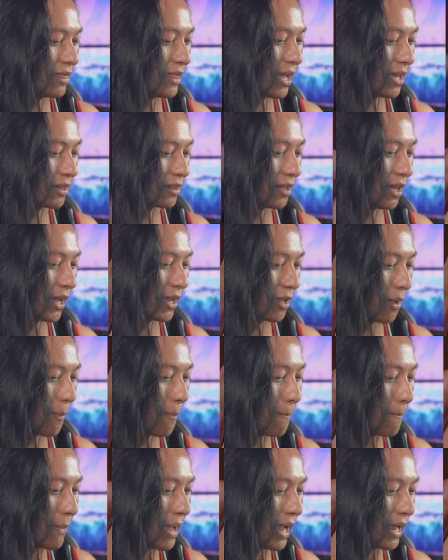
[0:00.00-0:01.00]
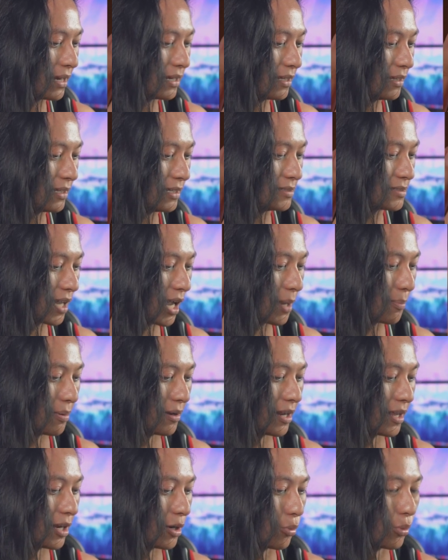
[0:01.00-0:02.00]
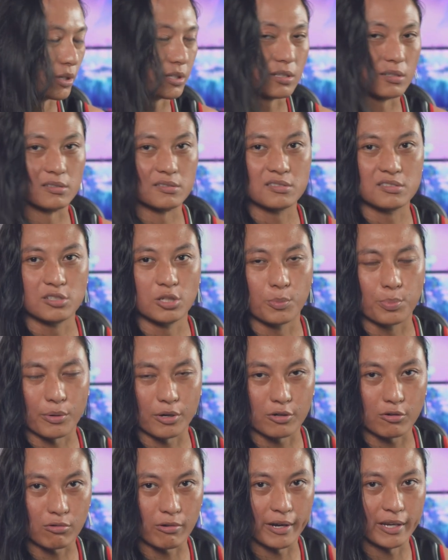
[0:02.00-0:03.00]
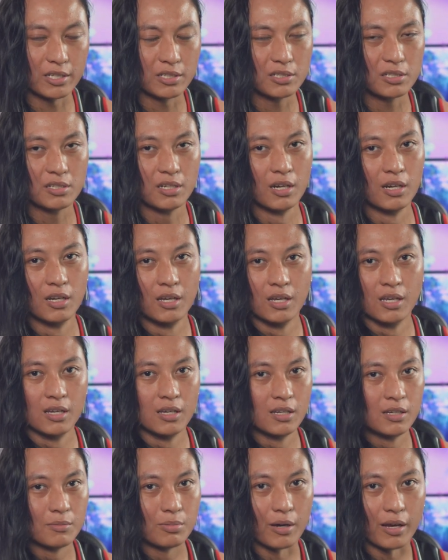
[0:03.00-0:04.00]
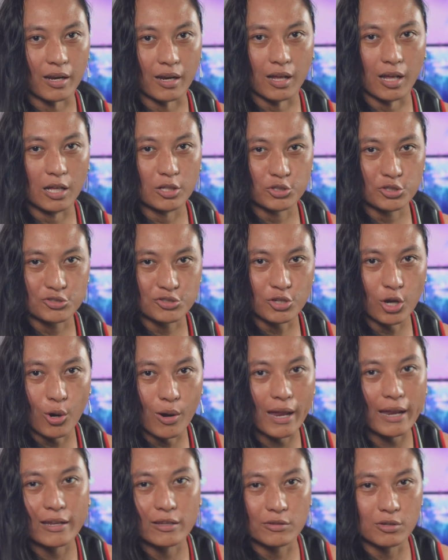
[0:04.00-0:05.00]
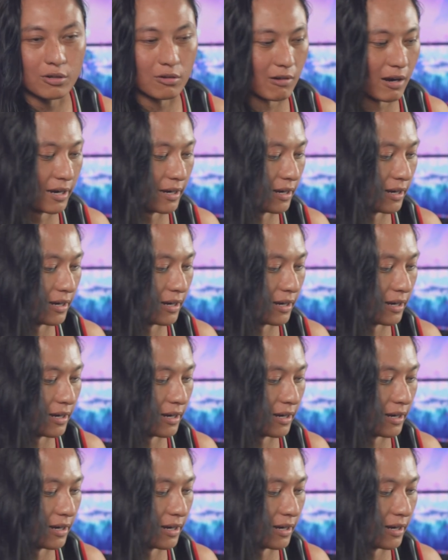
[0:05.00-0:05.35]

then like manually type it in, which is super cringe, but I'll just go ahead and do it right